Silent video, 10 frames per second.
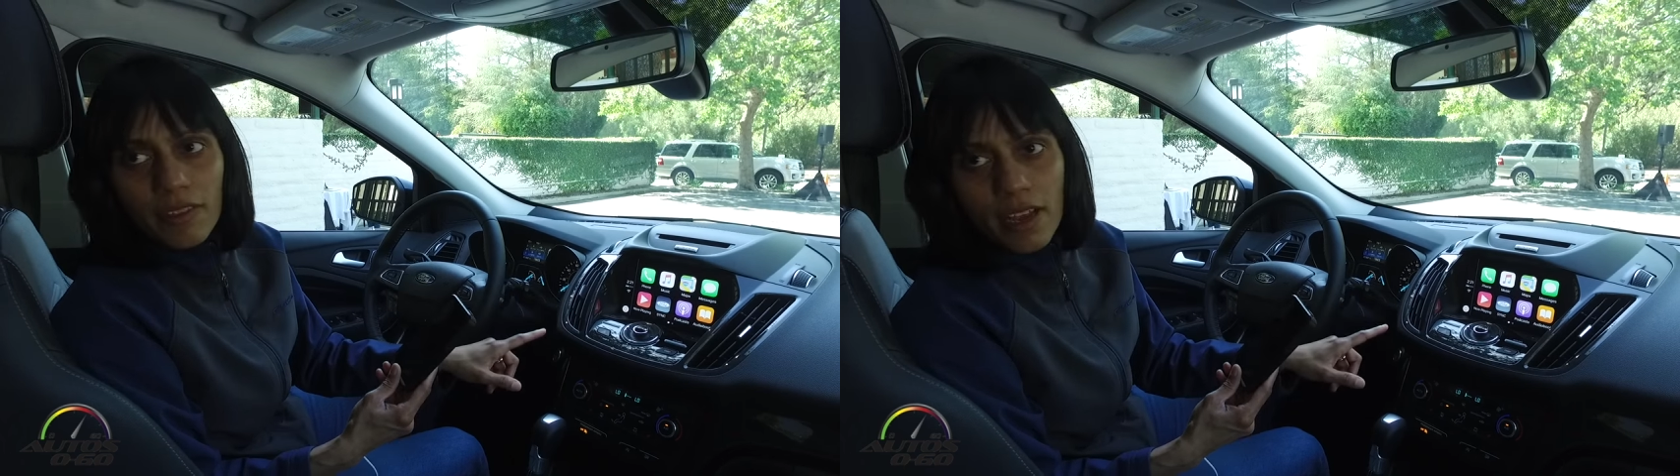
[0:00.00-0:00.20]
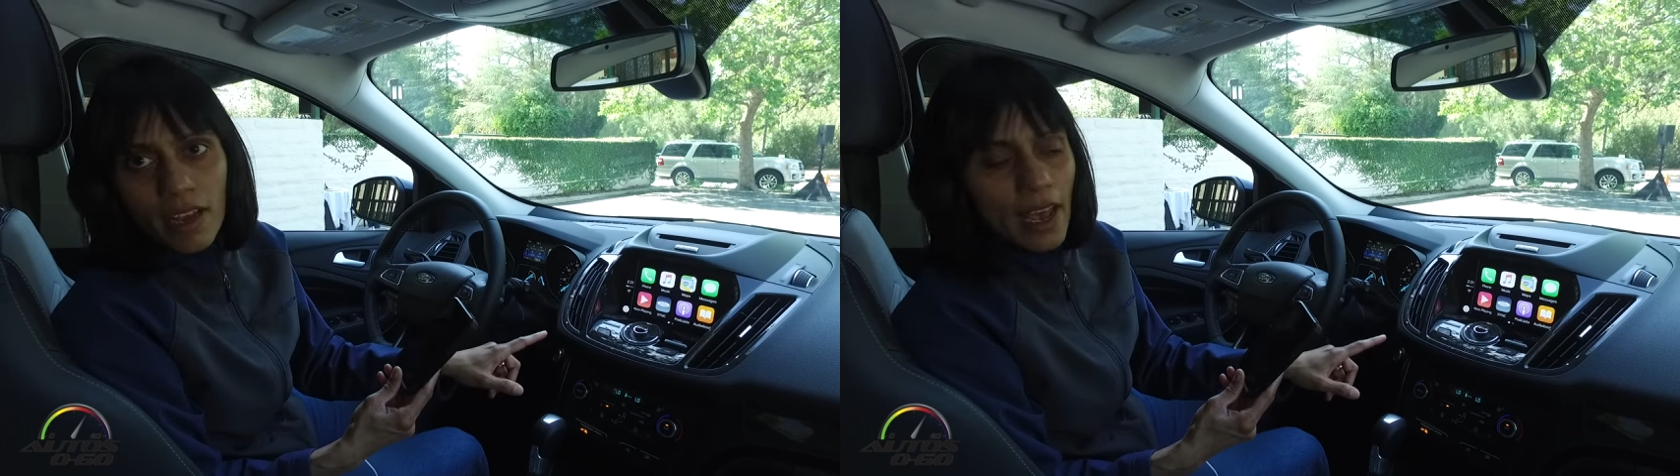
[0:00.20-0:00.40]

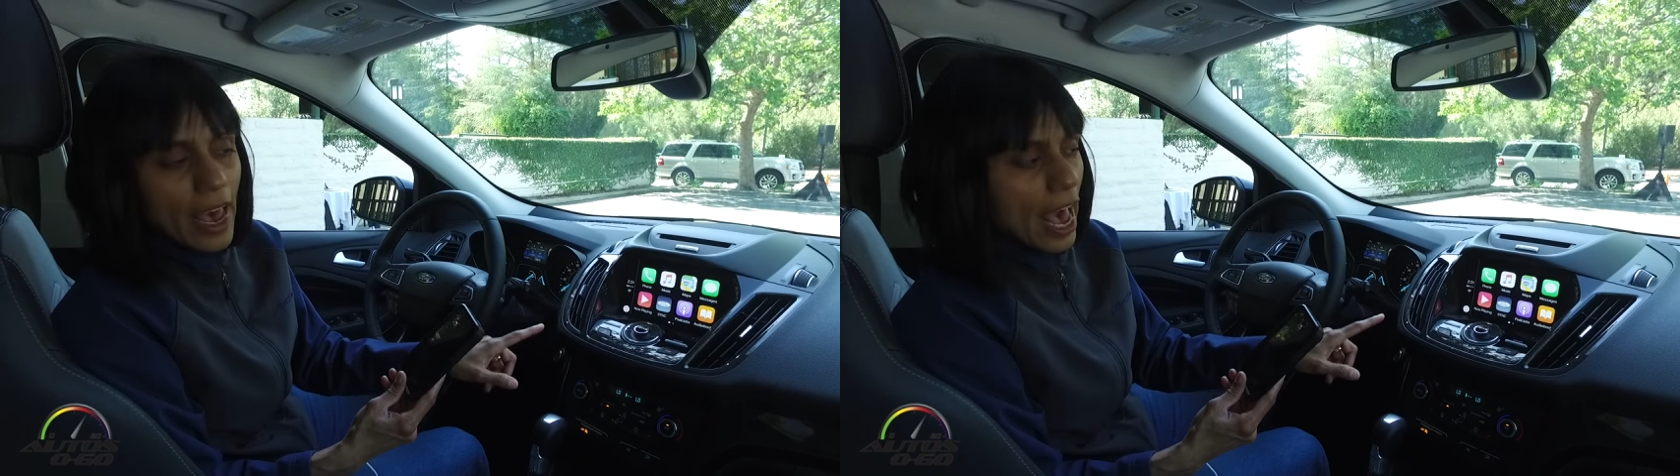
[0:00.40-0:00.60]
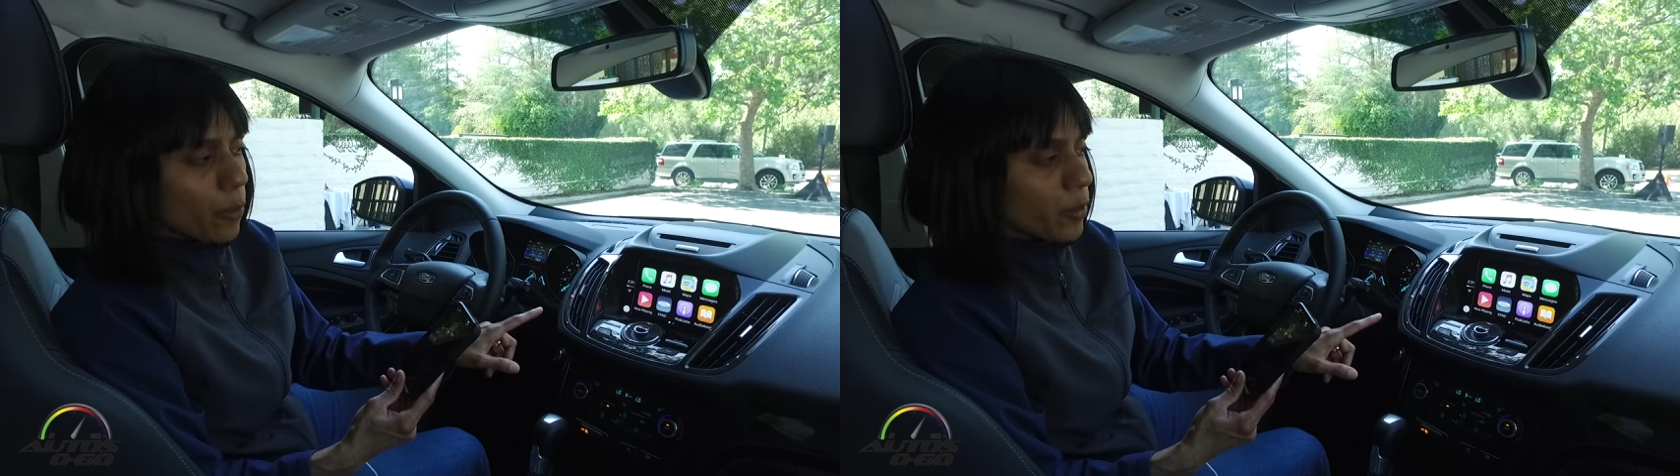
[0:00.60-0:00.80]
of the
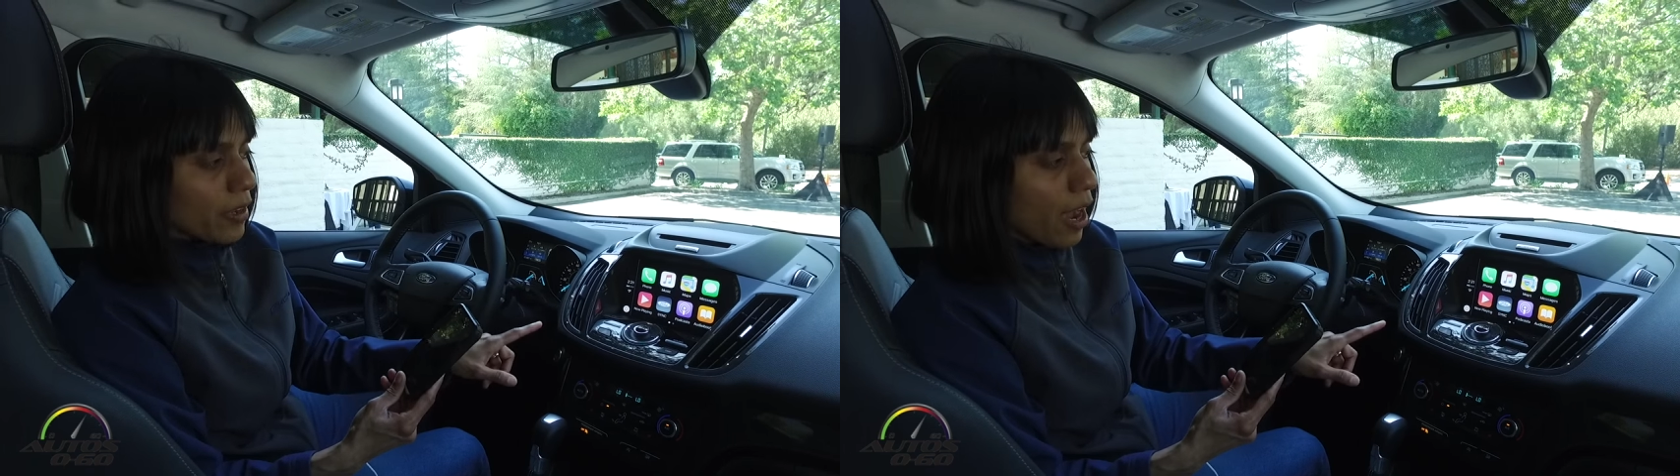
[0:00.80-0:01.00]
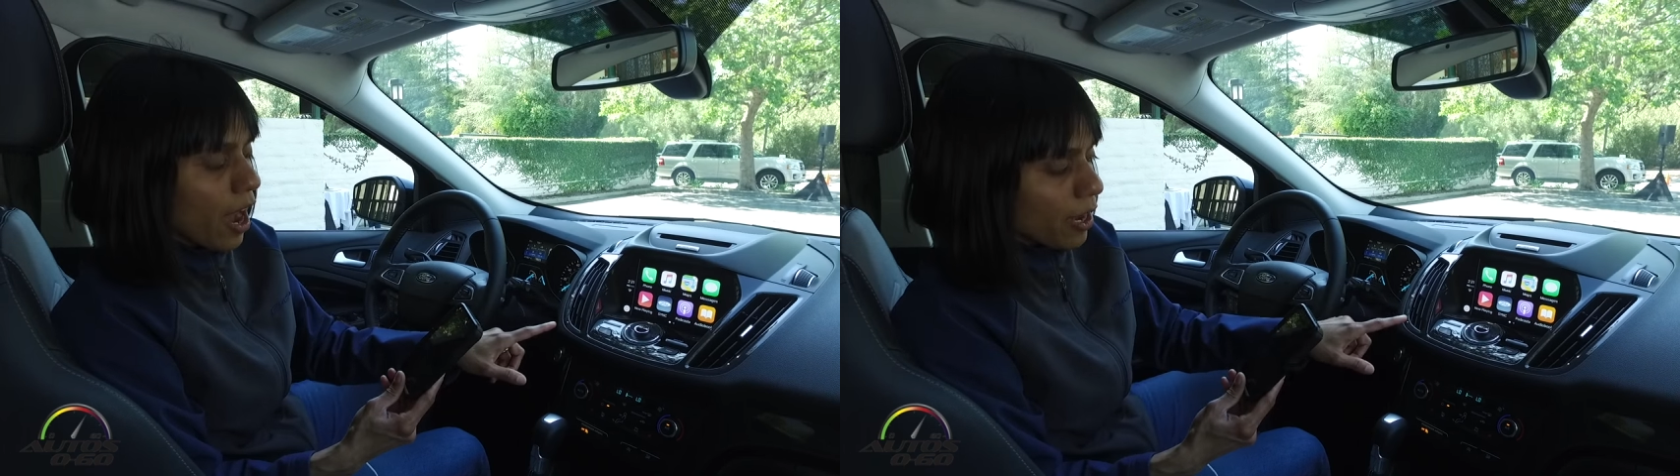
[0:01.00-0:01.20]

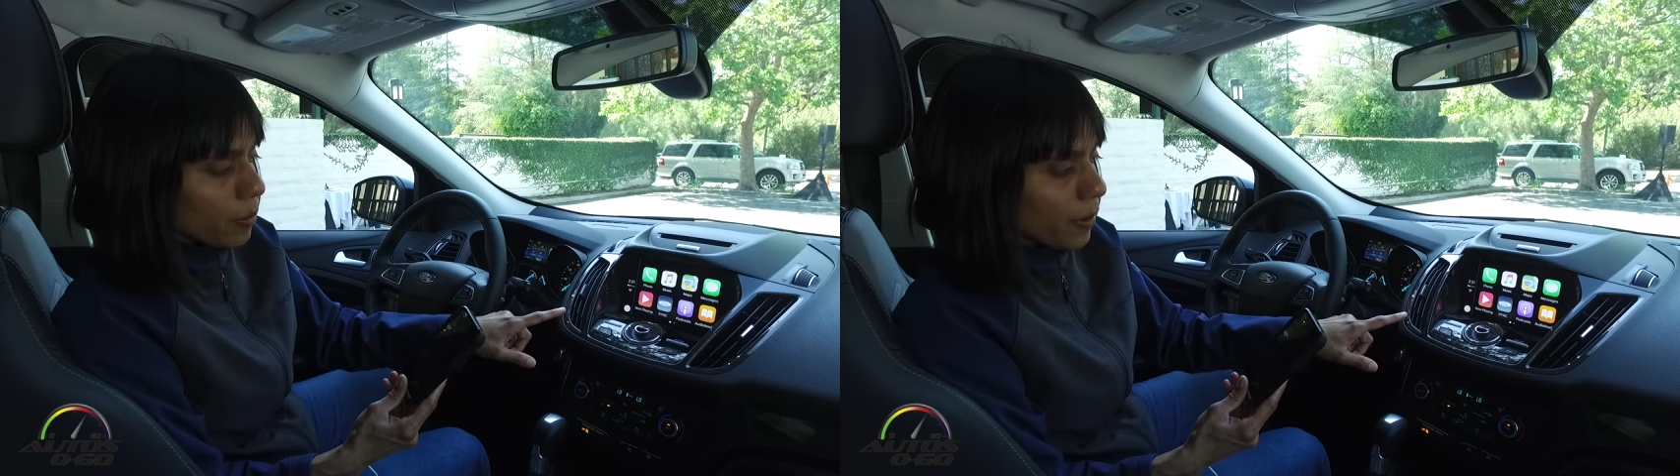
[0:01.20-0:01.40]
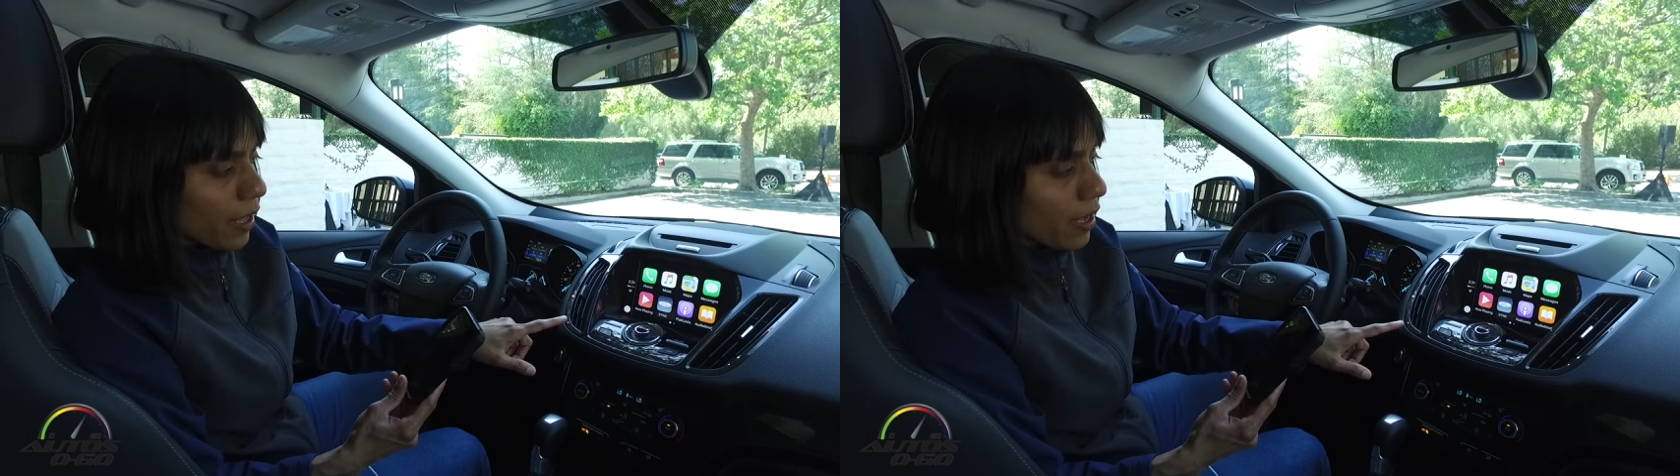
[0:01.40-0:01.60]
Apple
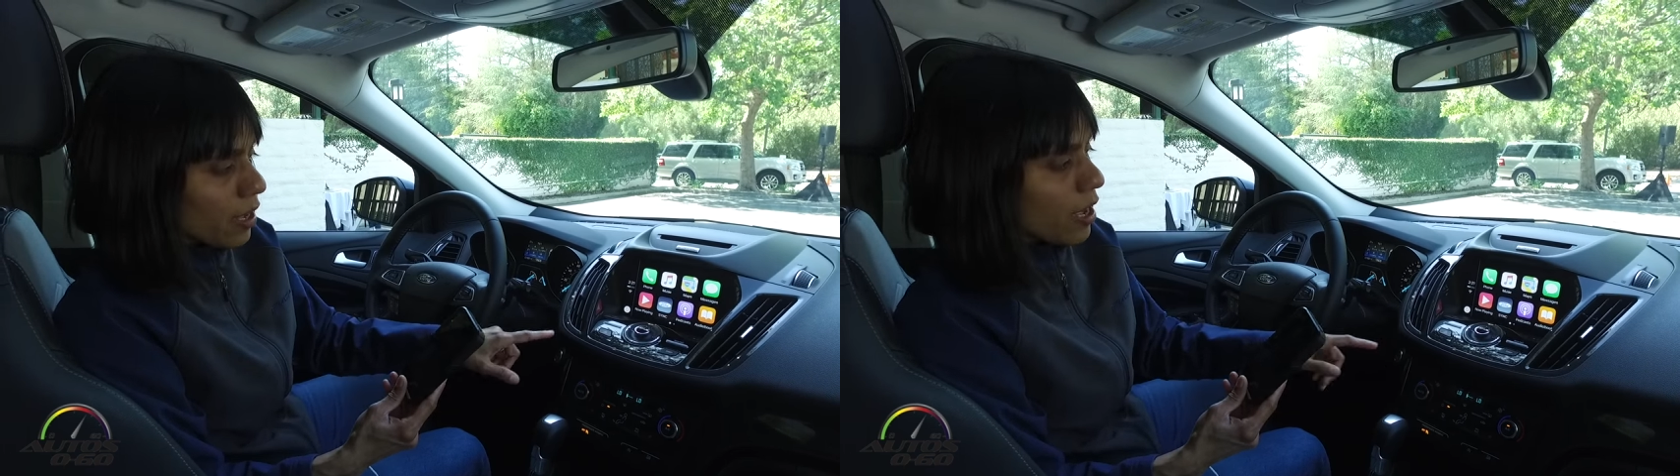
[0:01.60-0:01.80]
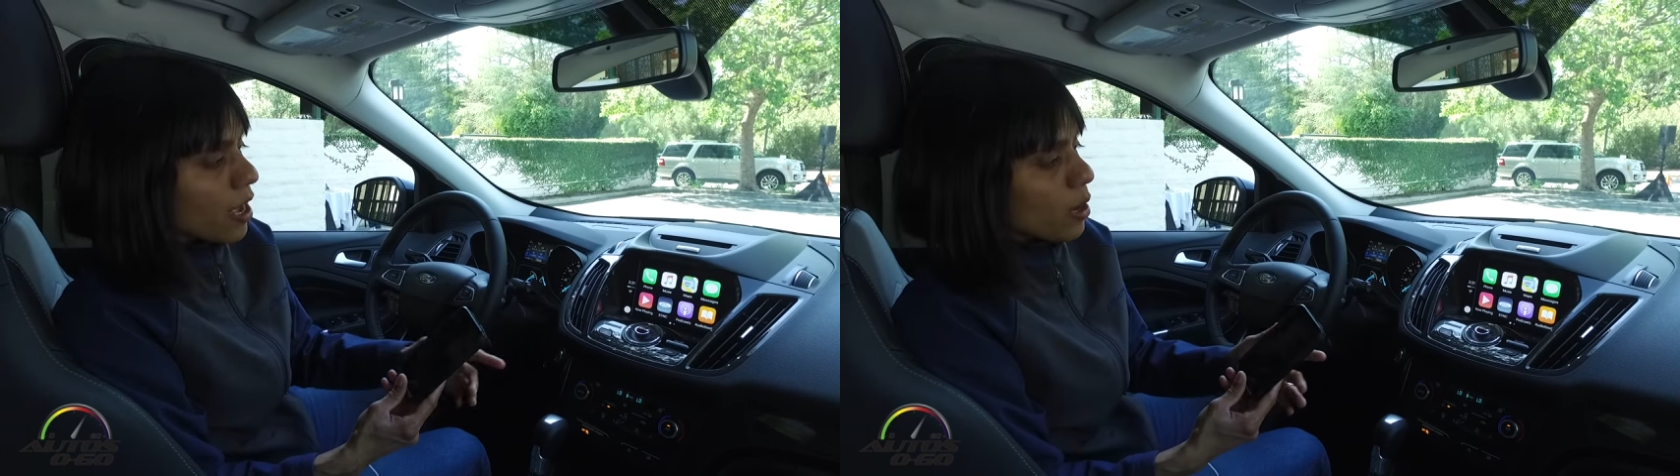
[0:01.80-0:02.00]

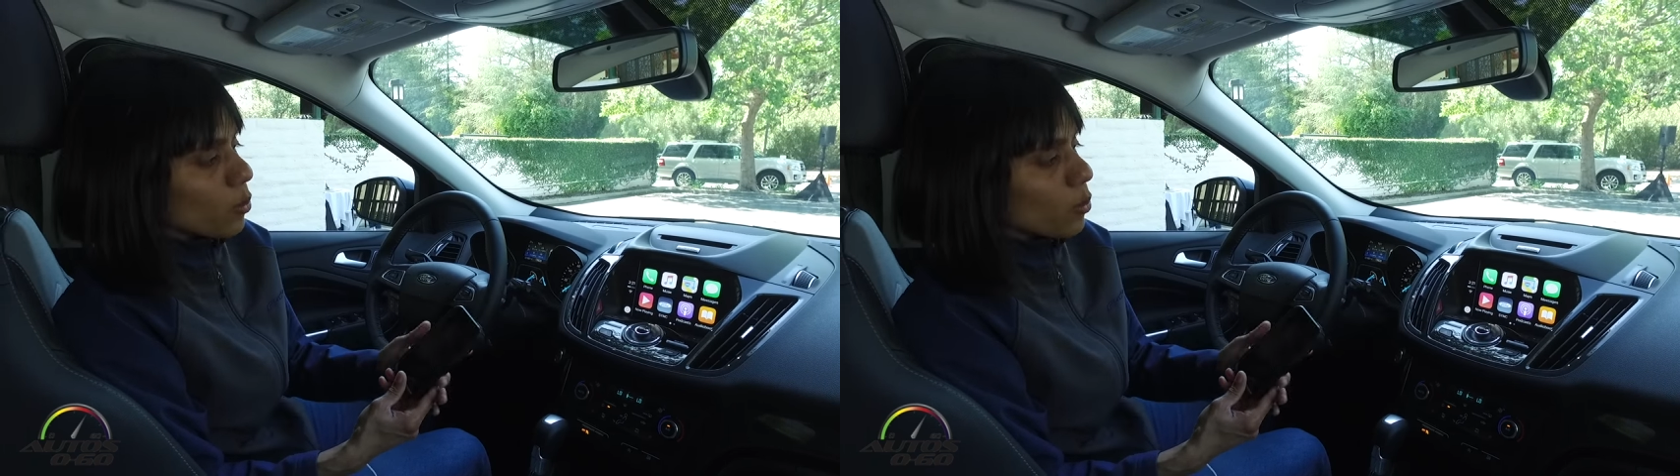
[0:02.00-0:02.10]
CarPlay,